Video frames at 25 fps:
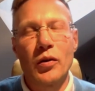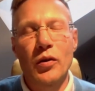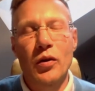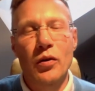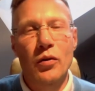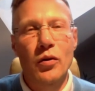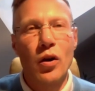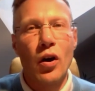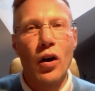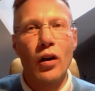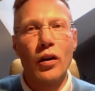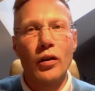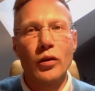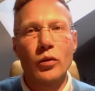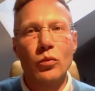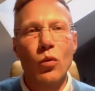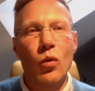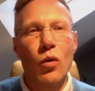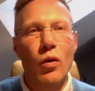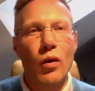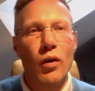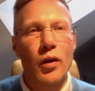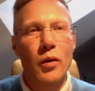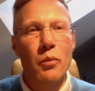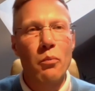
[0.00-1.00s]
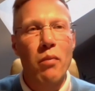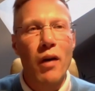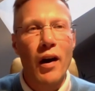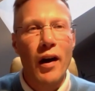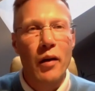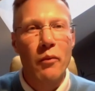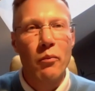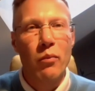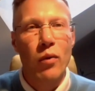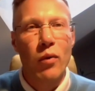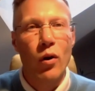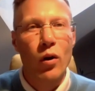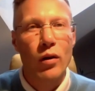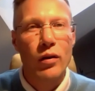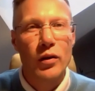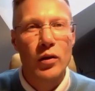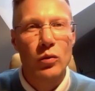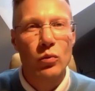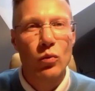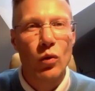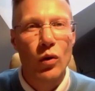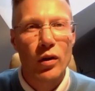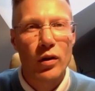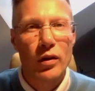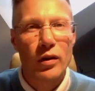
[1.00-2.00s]
Cold War bipolar
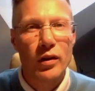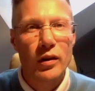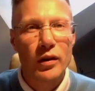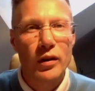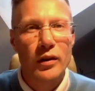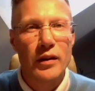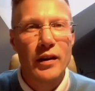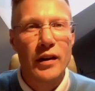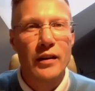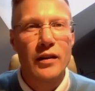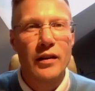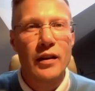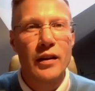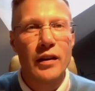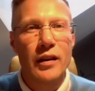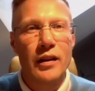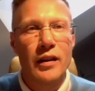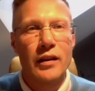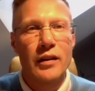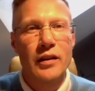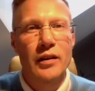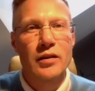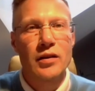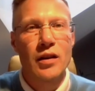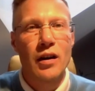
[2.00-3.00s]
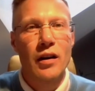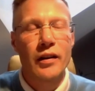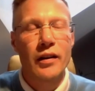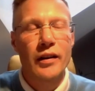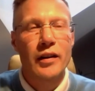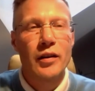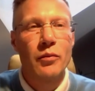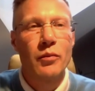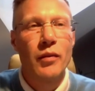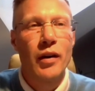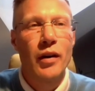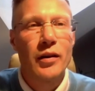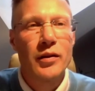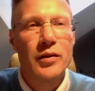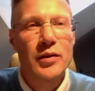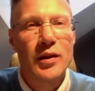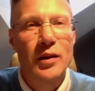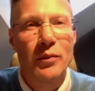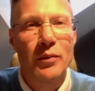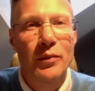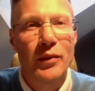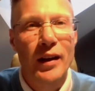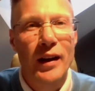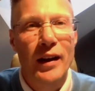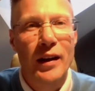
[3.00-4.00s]
world that they are talking about
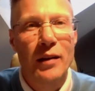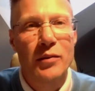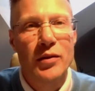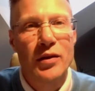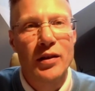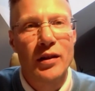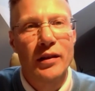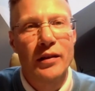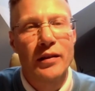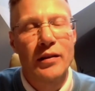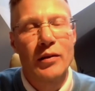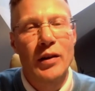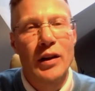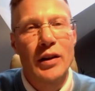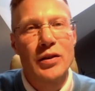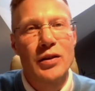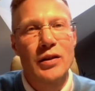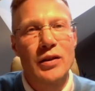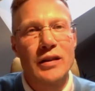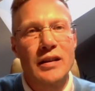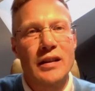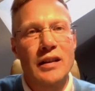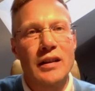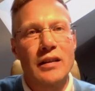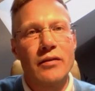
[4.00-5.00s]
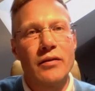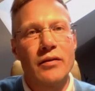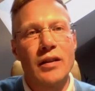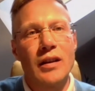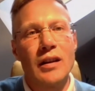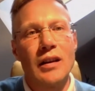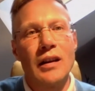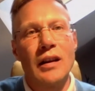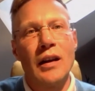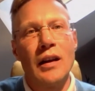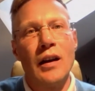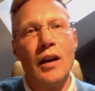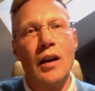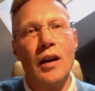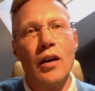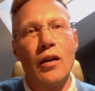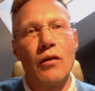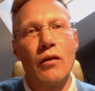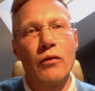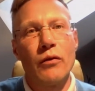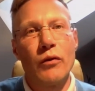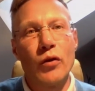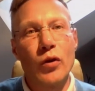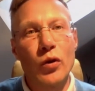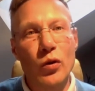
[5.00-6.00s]
sometimes on the Russian TV
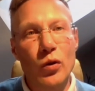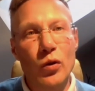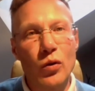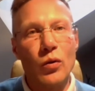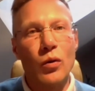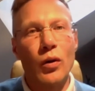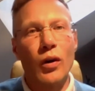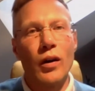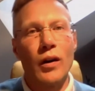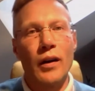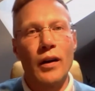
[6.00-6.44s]
through